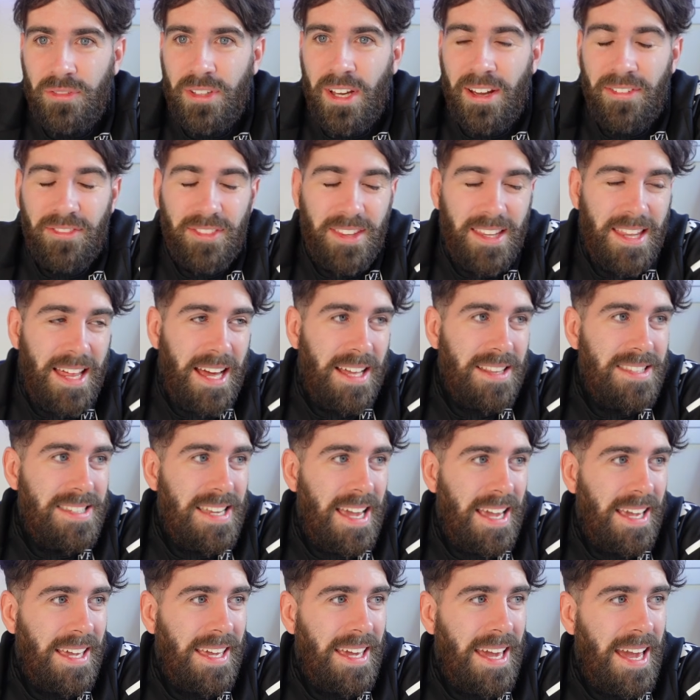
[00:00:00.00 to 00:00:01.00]
after that
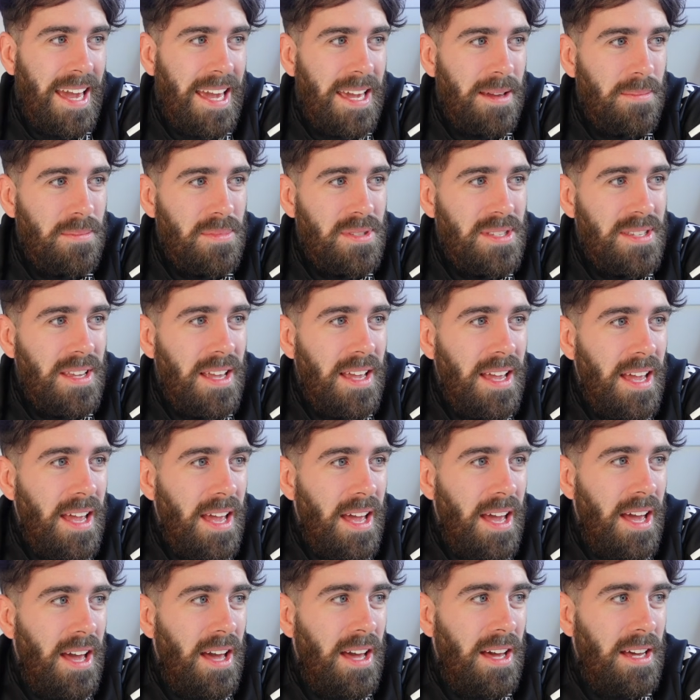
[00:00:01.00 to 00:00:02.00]
10 games.
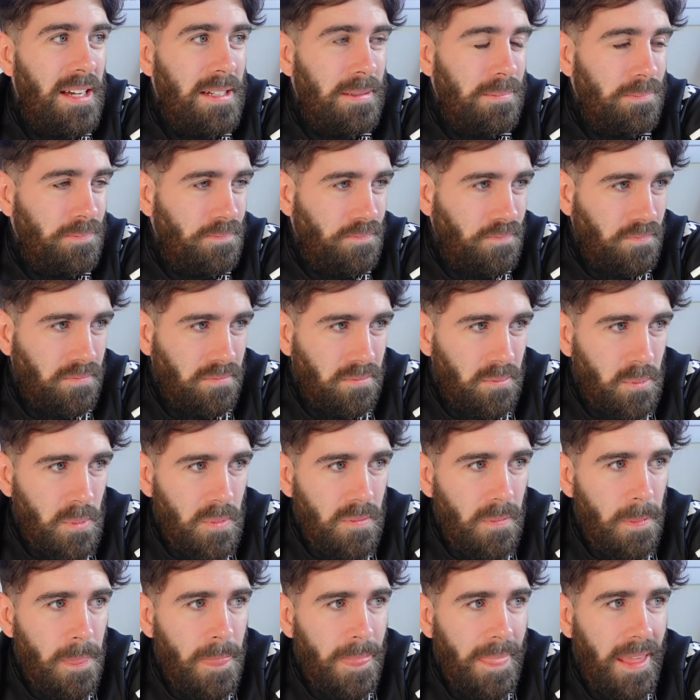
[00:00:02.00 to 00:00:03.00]
And
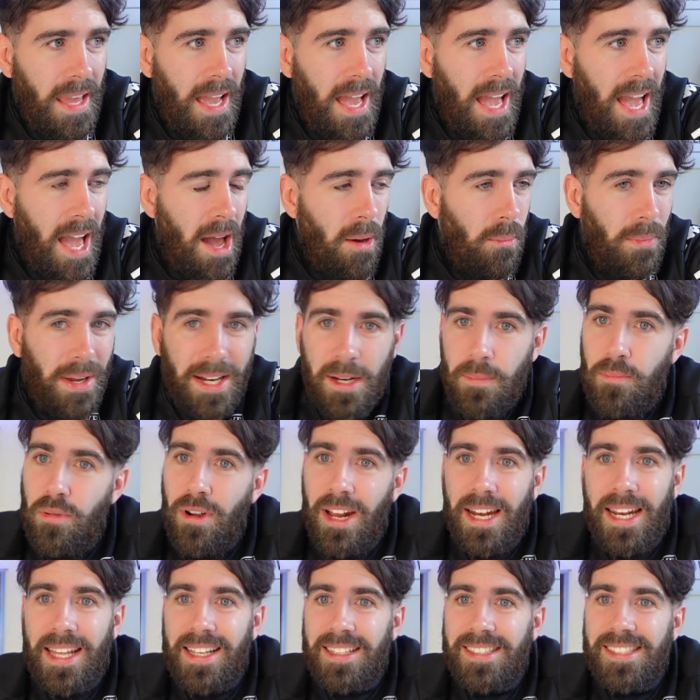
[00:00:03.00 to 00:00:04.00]
we had a
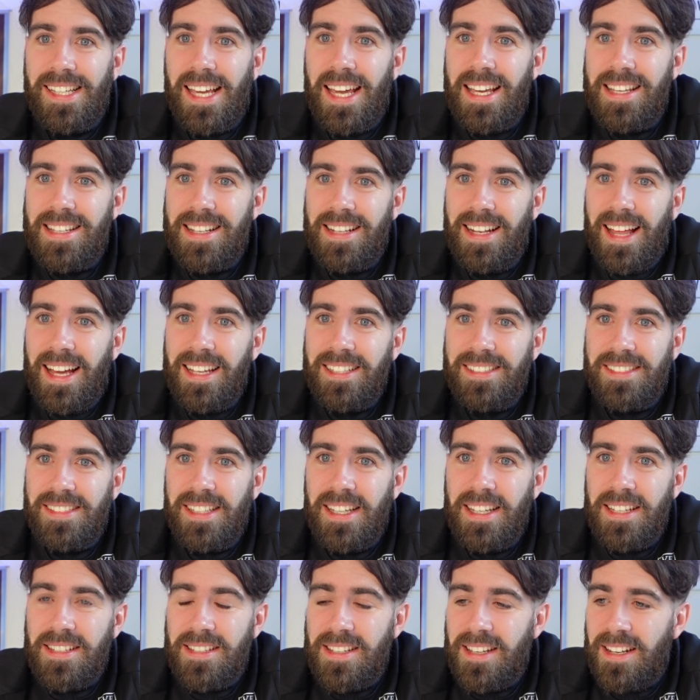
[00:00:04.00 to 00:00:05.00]
brilliant season last
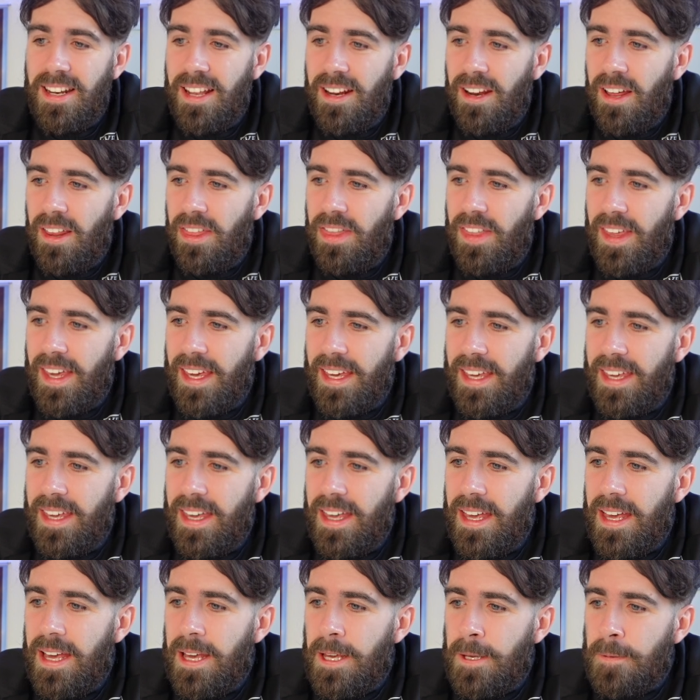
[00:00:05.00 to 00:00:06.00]
season, and I think
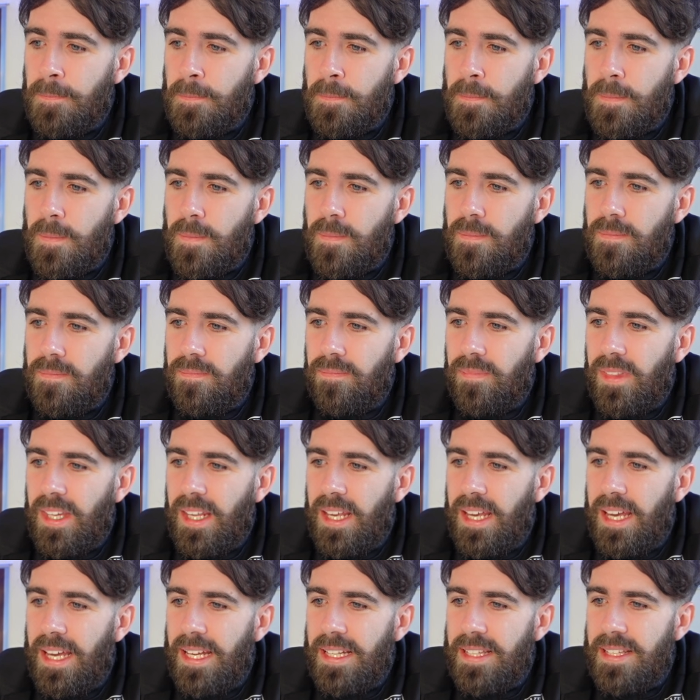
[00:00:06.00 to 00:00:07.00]

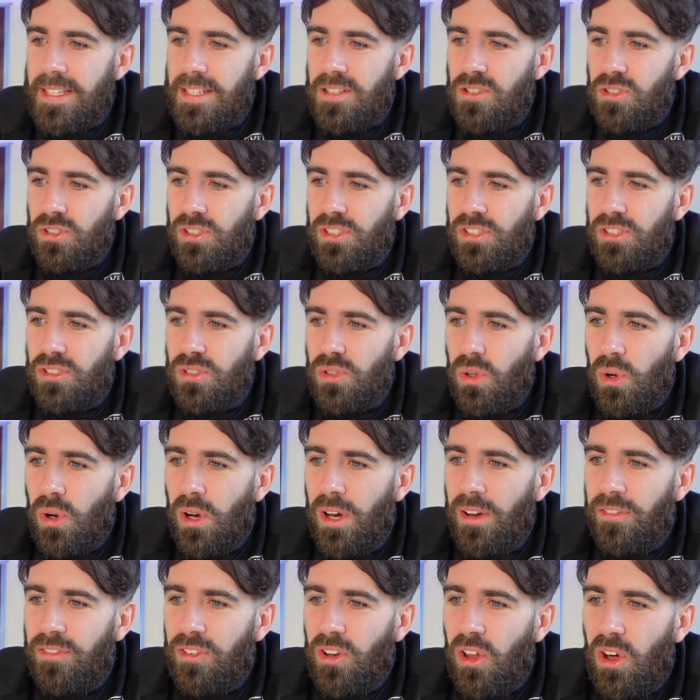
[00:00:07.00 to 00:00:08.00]
it's just sort
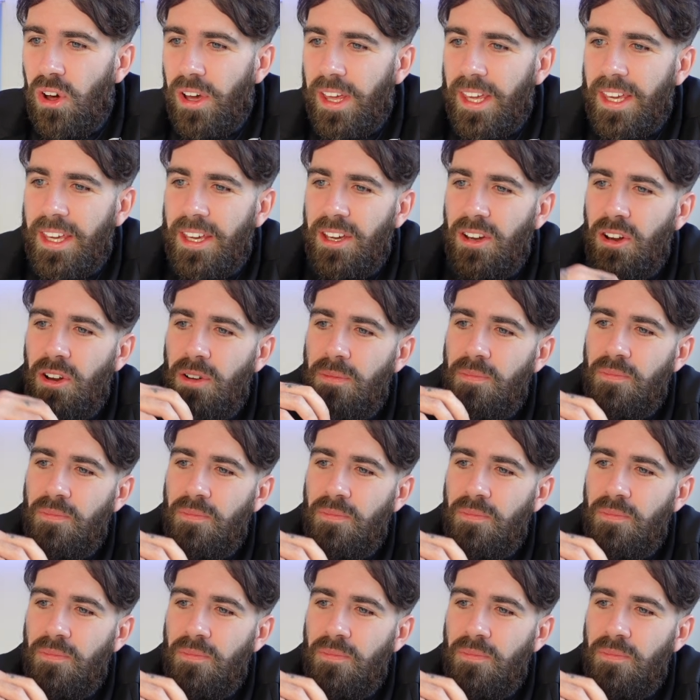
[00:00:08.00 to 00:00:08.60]
of like